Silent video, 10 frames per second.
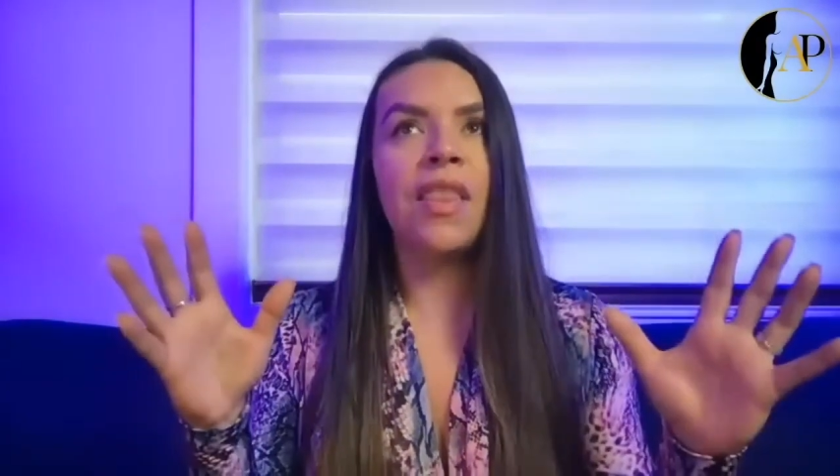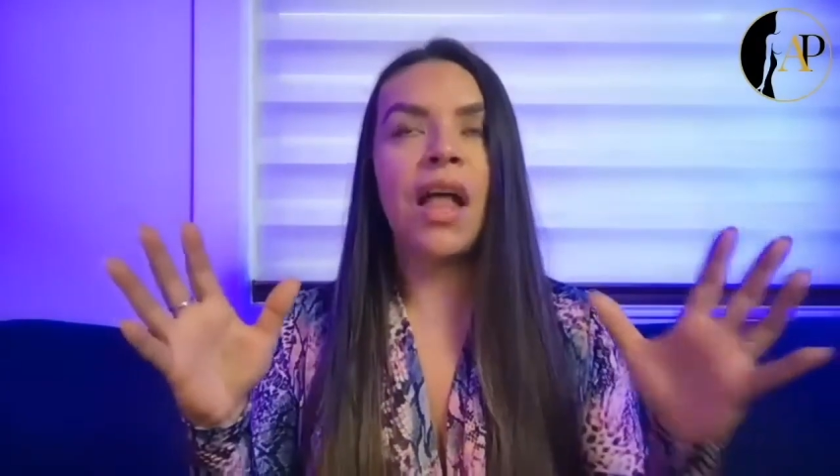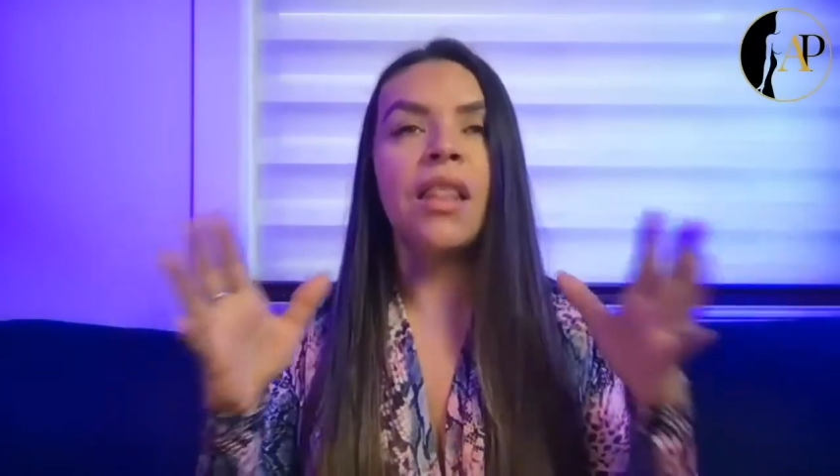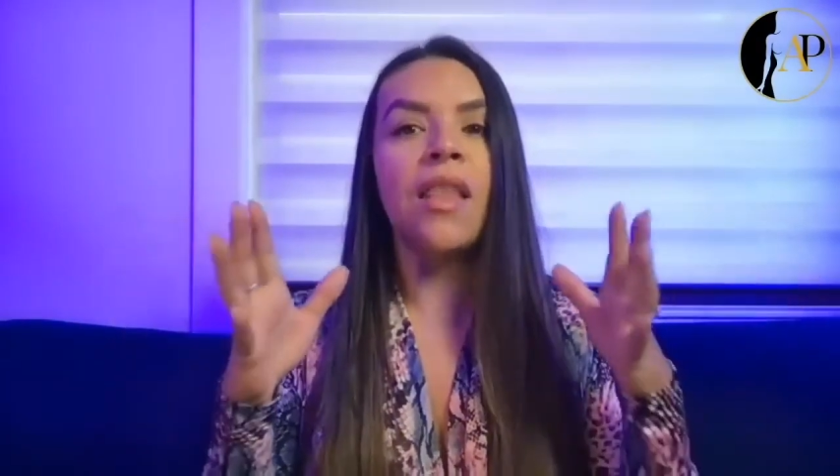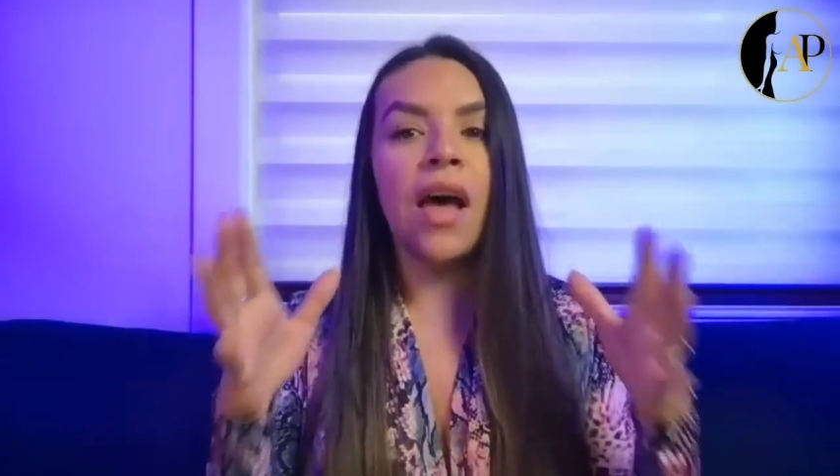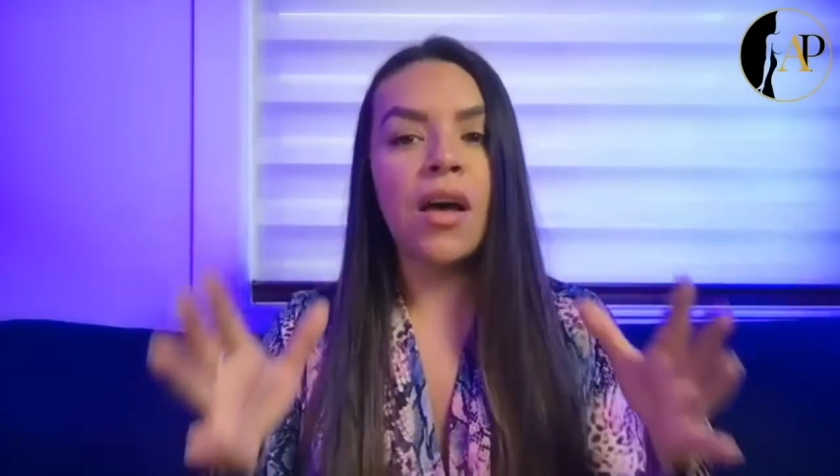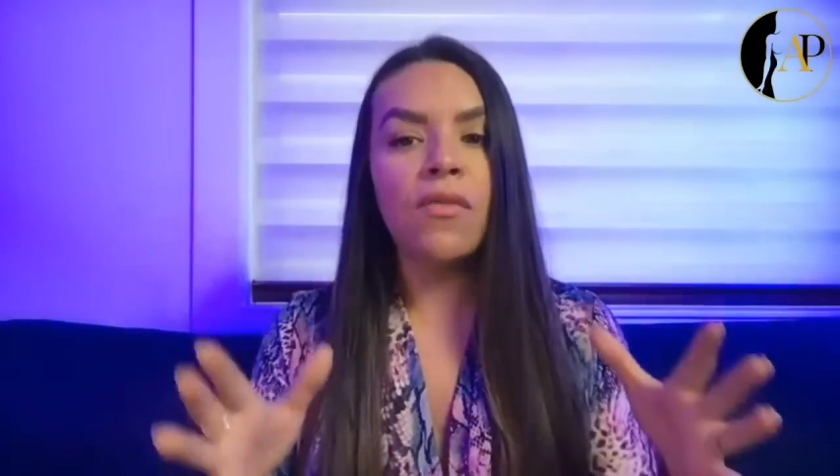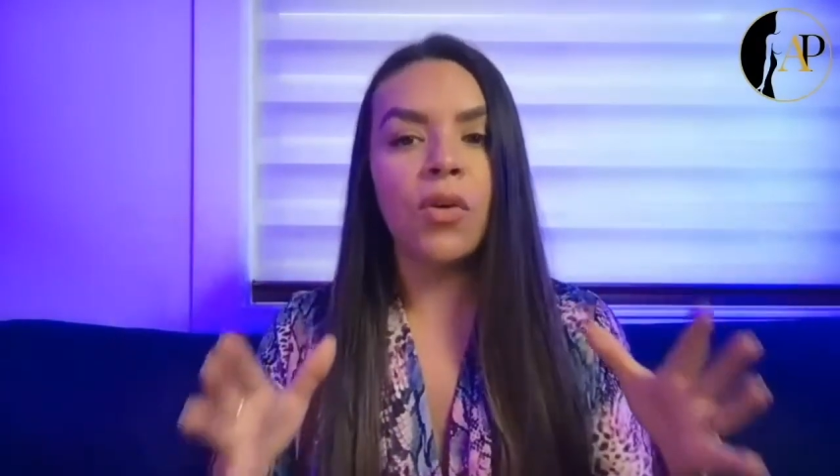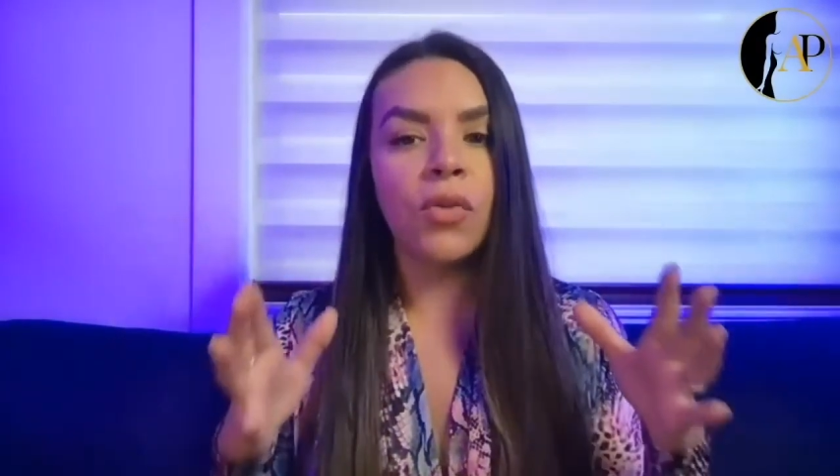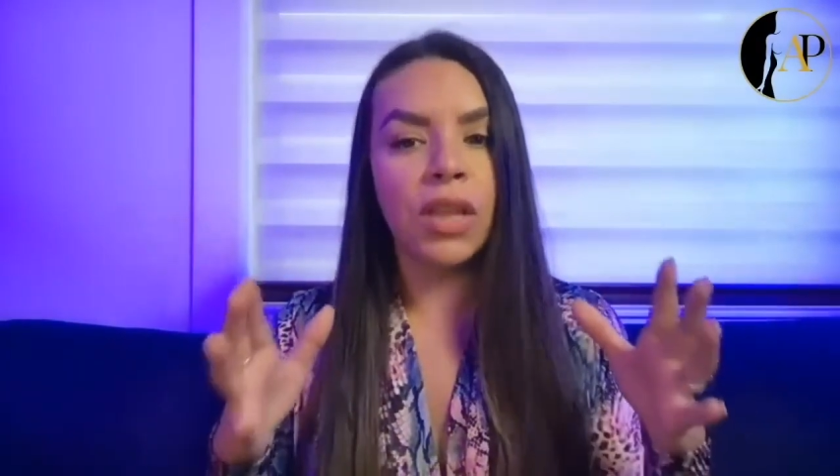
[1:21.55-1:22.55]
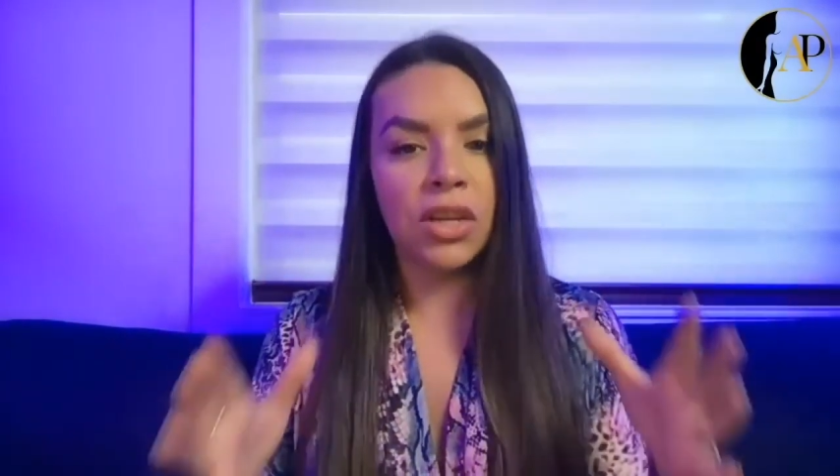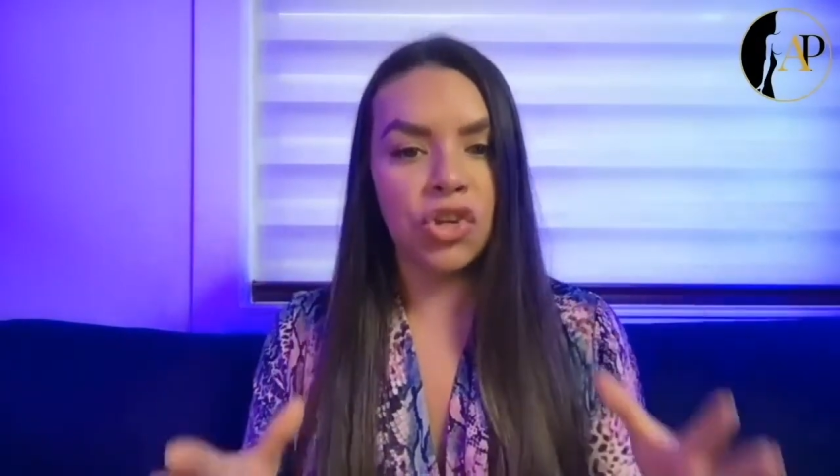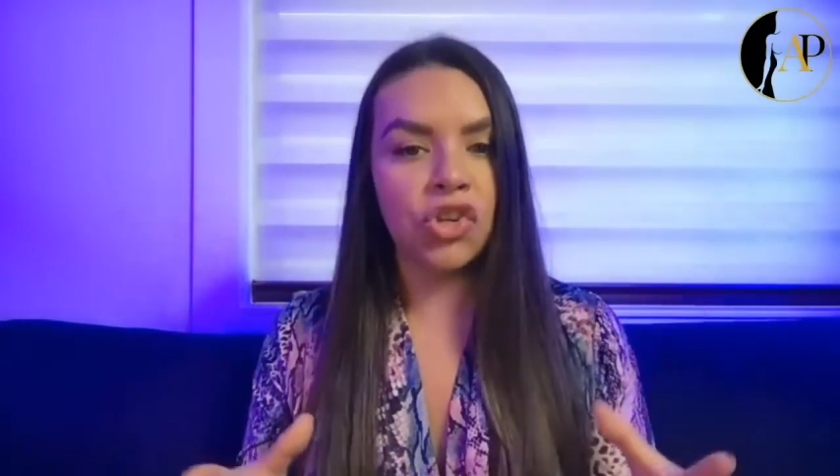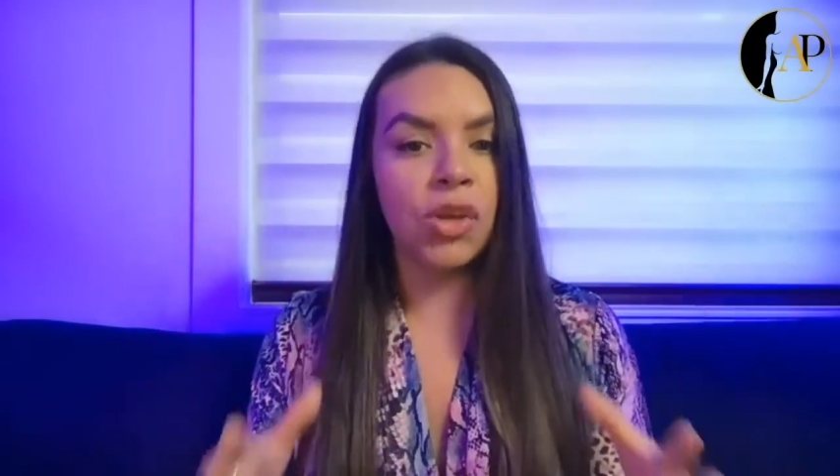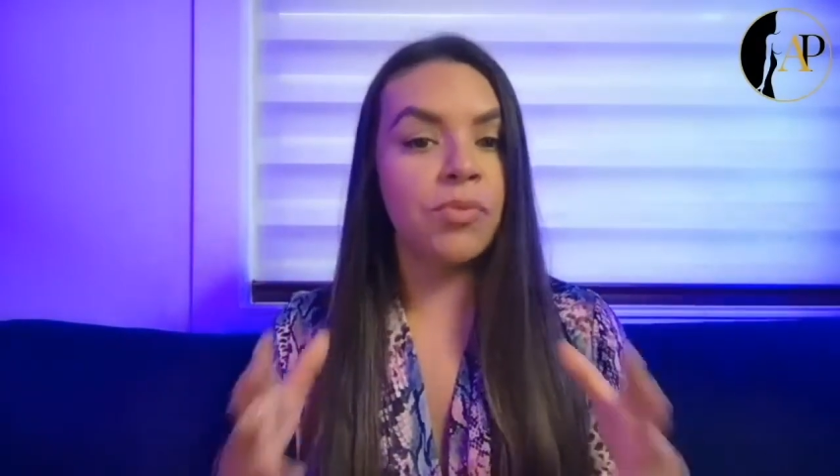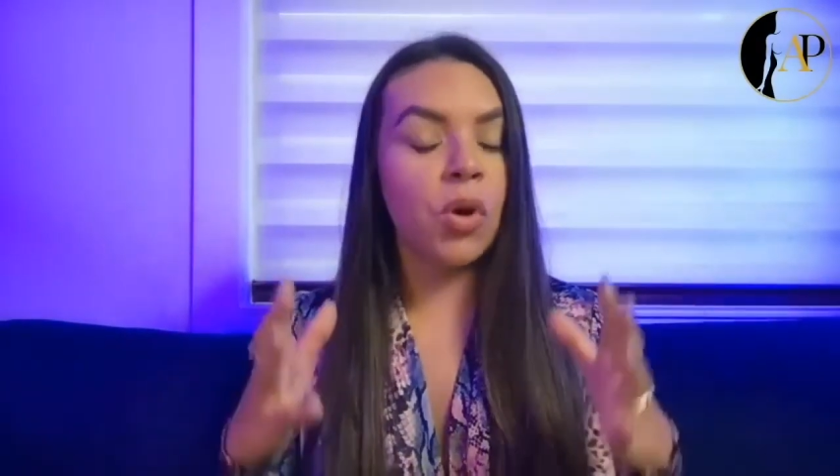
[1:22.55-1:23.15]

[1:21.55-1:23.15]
that love or relationships